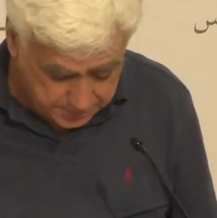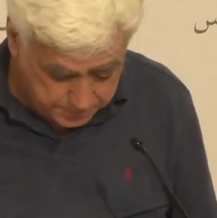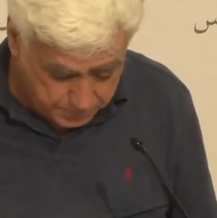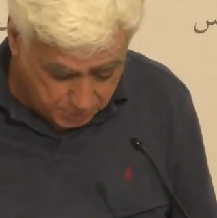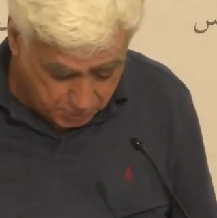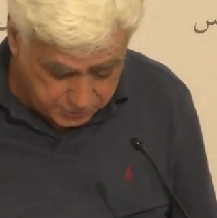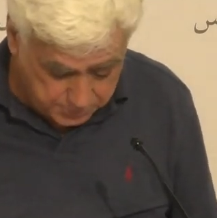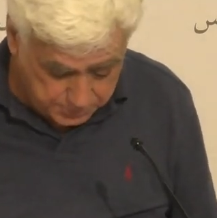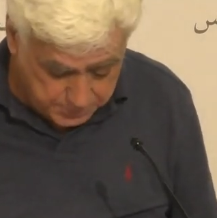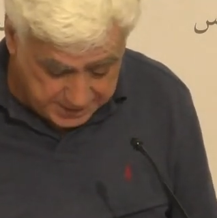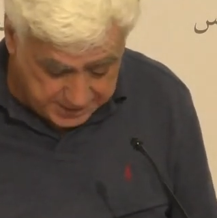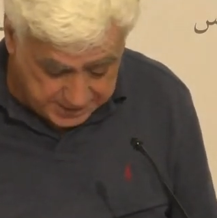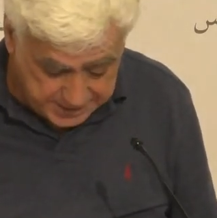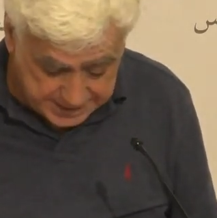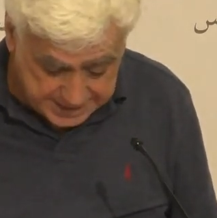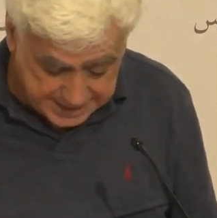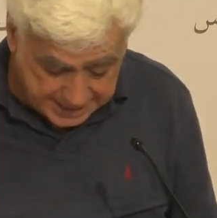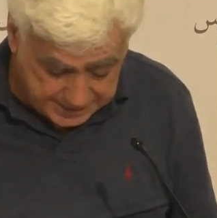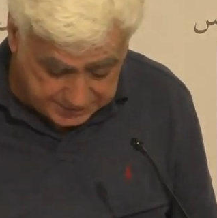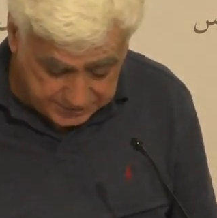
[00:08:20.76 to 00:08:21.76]
both being the
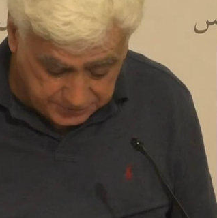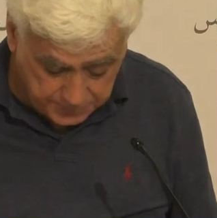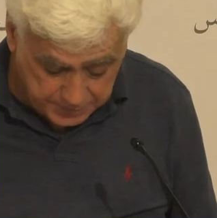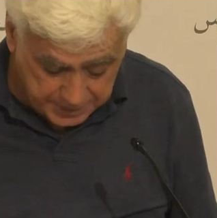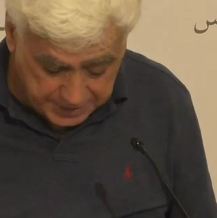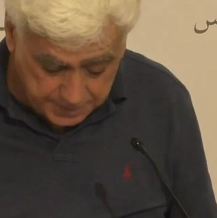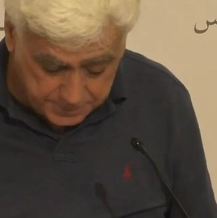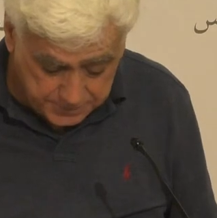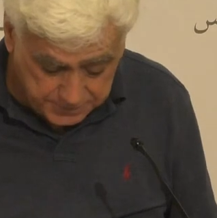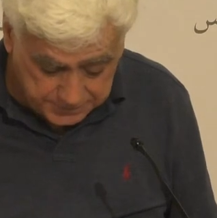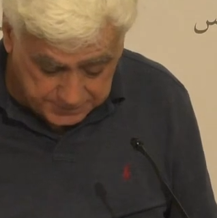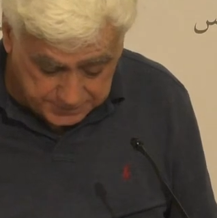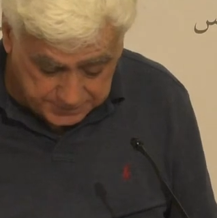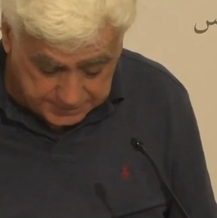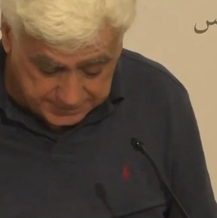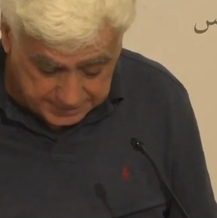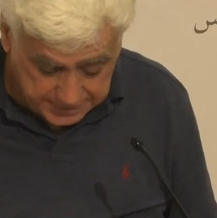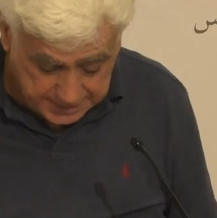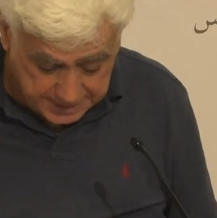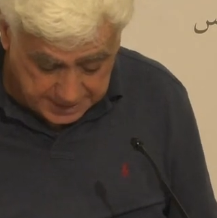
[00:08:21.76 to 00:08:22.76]
kinds of
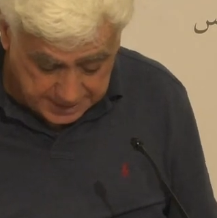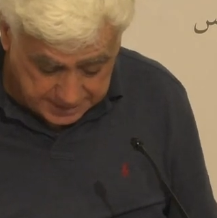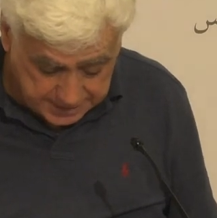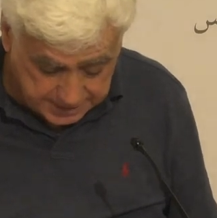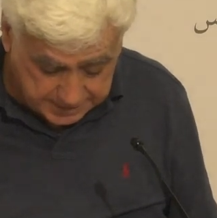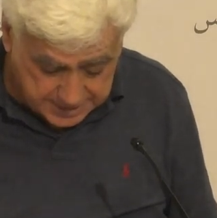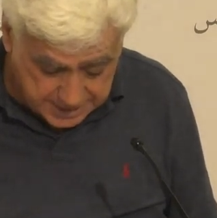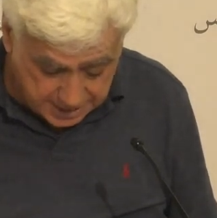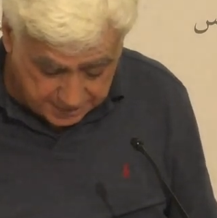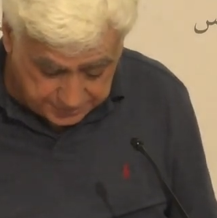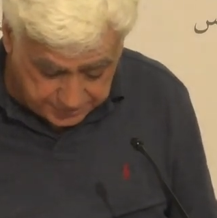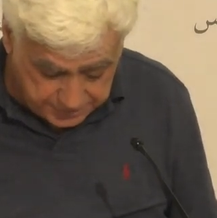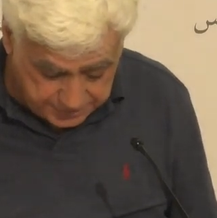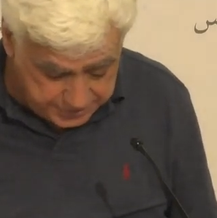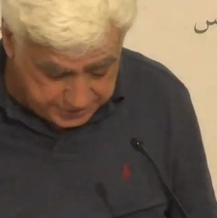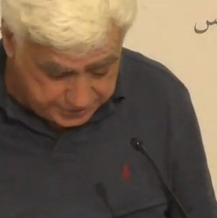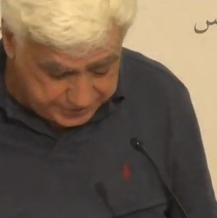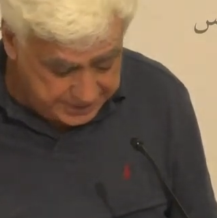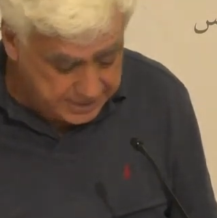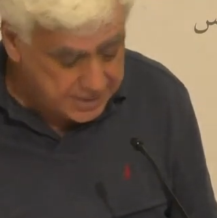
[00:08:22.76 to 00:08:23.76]
parameters that govern
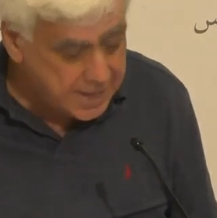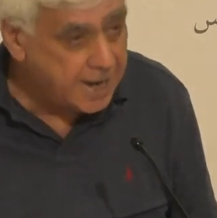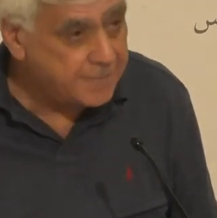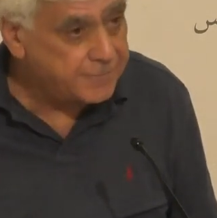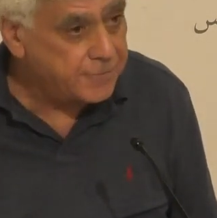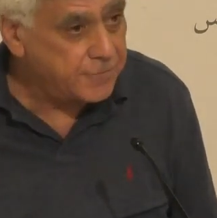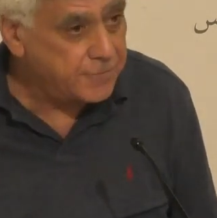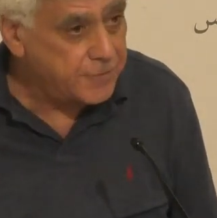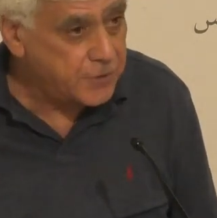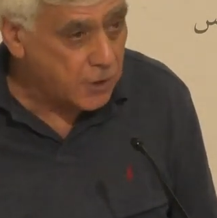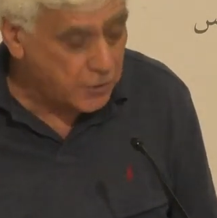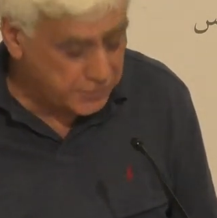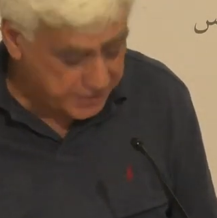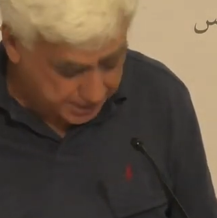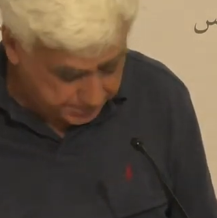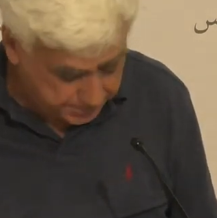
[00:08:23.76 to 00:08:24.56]
the real life of grown